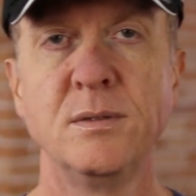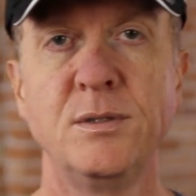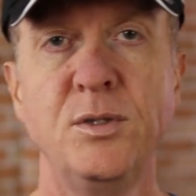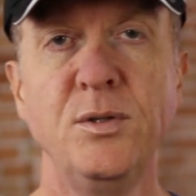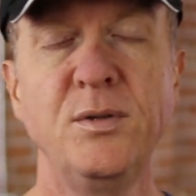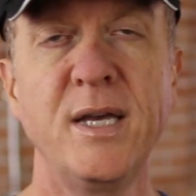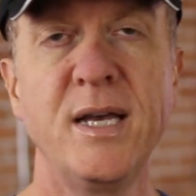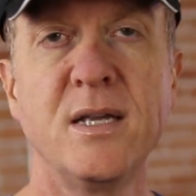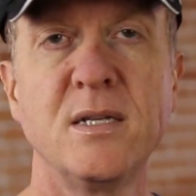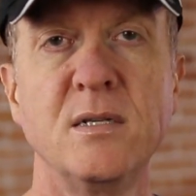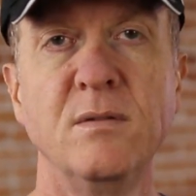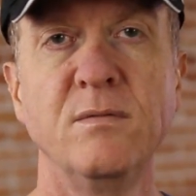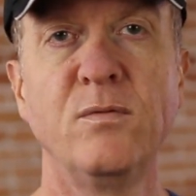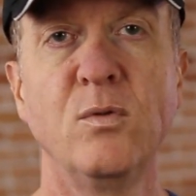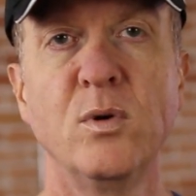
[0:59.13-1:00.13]

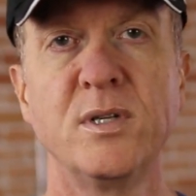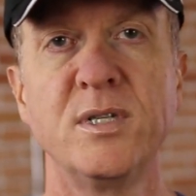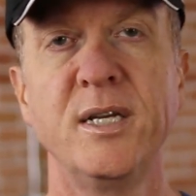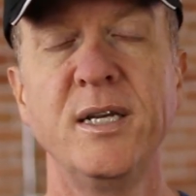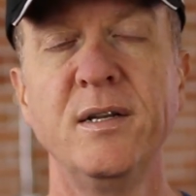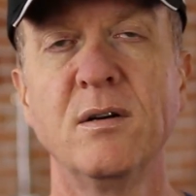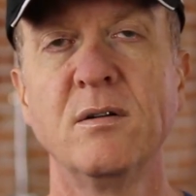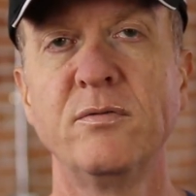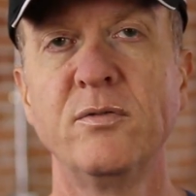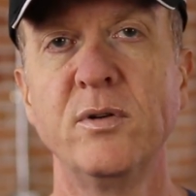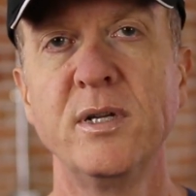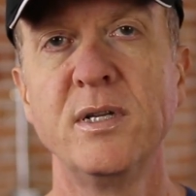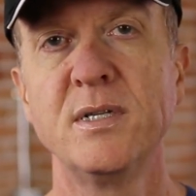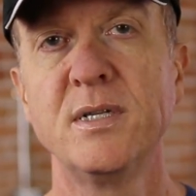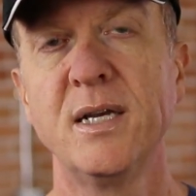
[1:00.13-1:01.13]
2014, our
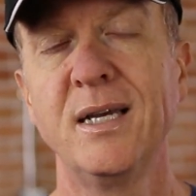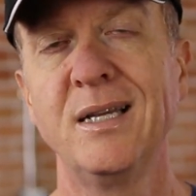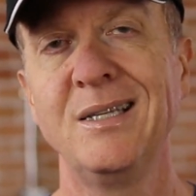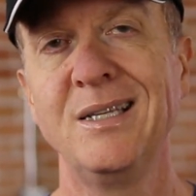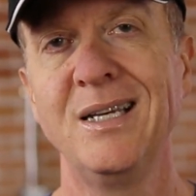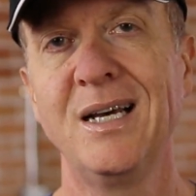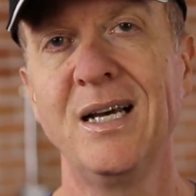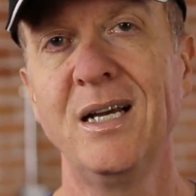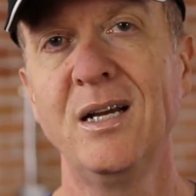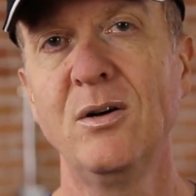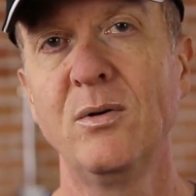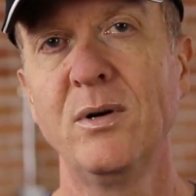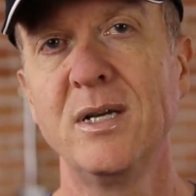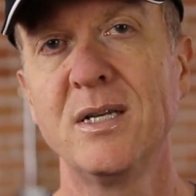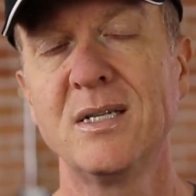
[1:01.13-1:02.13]
friends at the
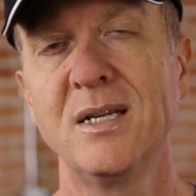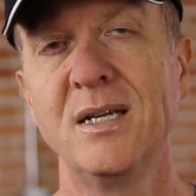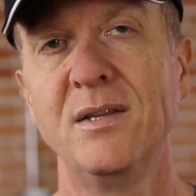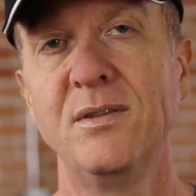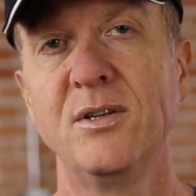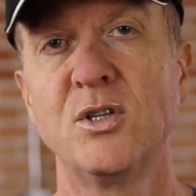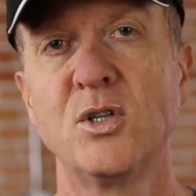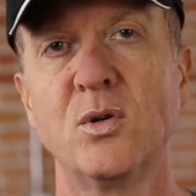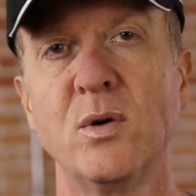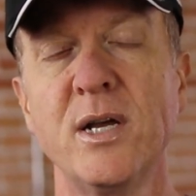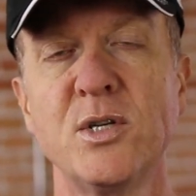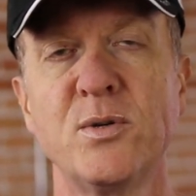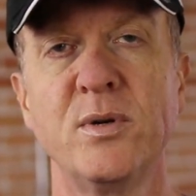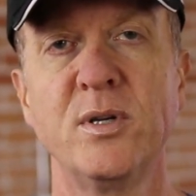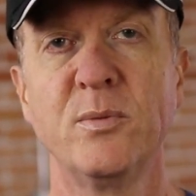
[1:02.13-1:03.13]
IRS and the
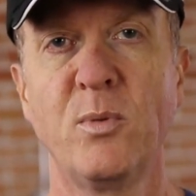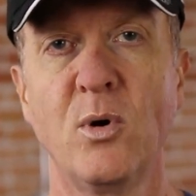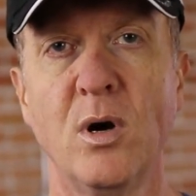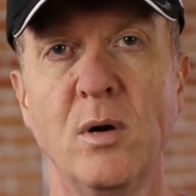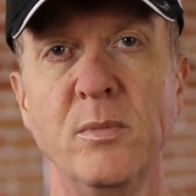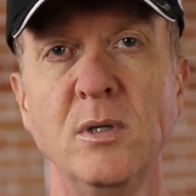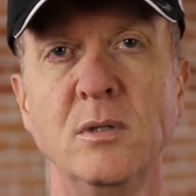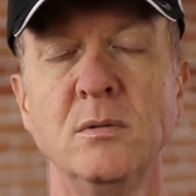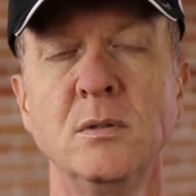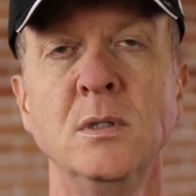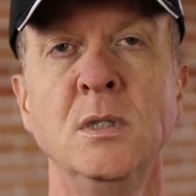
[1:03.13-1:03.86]
Treasury Department